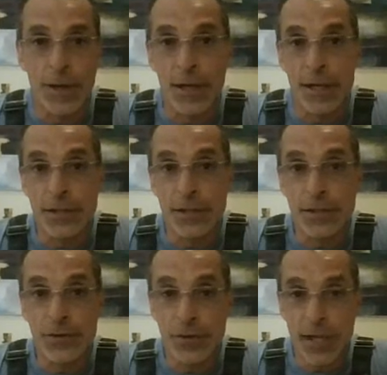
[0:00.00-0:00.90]
that
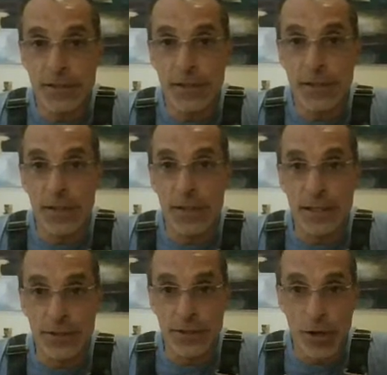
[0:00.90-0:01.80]
stress
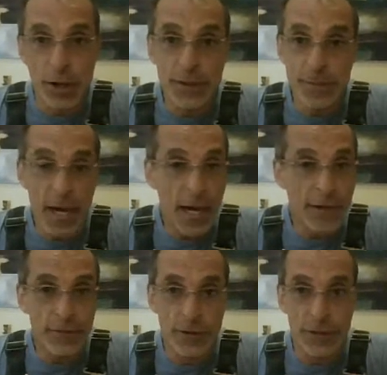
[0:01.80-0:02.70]
is not always
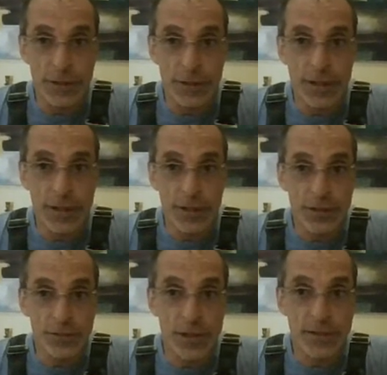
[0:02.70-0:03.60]
bad for learning and that
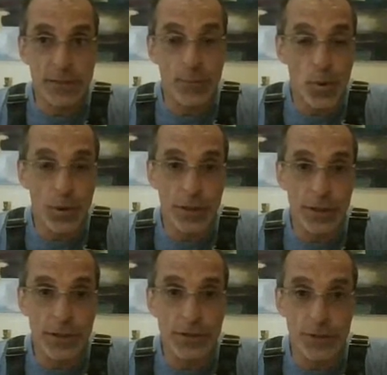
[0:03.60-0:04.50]
stress is
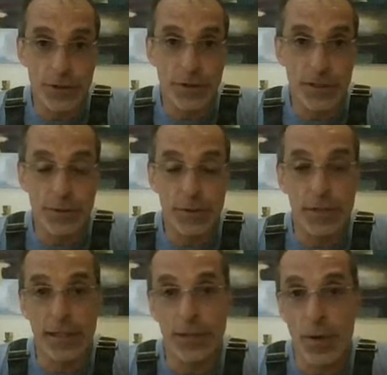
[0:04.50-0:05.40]
important for
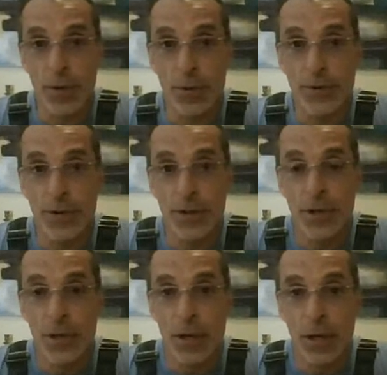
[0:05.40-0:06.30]
stress-related growth.
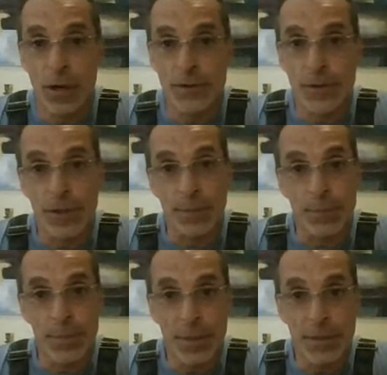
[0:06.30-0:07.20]
Also that
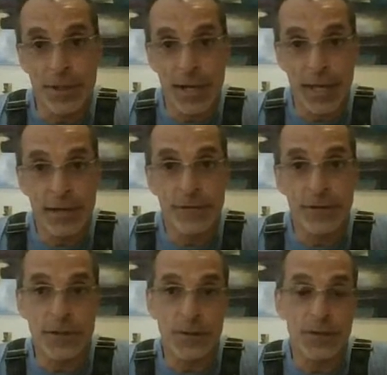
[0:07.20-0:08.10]
maybe
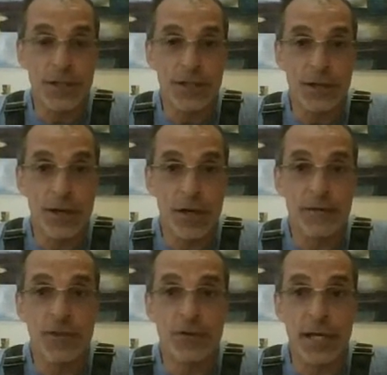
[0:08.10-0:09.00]
negative of
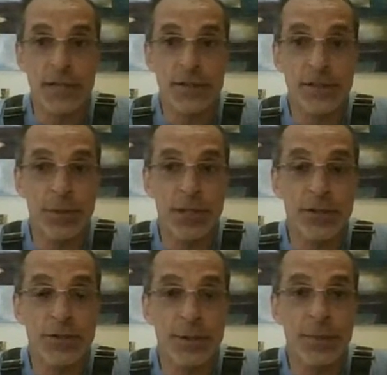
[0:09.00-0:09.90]
stress could be
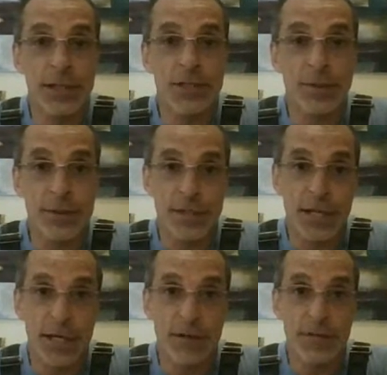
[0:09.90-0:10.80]
contributing to its
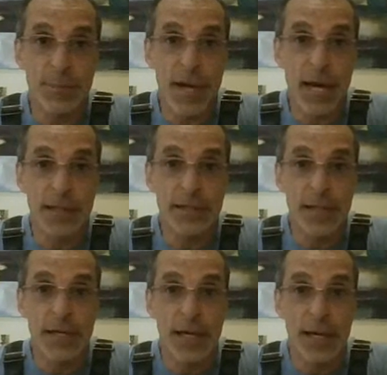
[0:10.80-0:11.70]
negative impact,
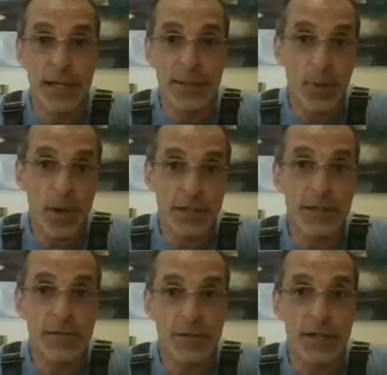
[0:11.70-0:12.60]
and that
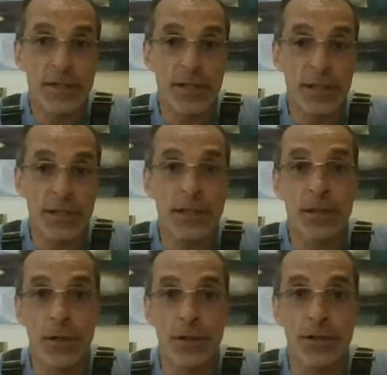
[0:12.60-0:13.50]
positive stress can lead to
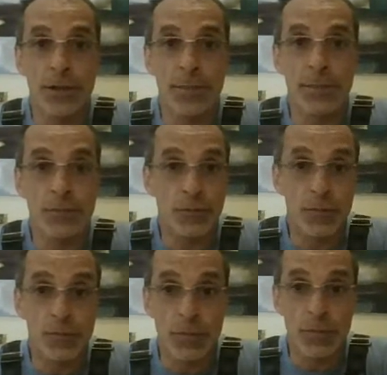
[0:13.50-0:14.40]
long-term
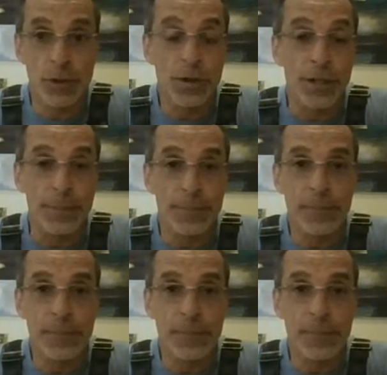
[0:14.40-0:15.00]
learning.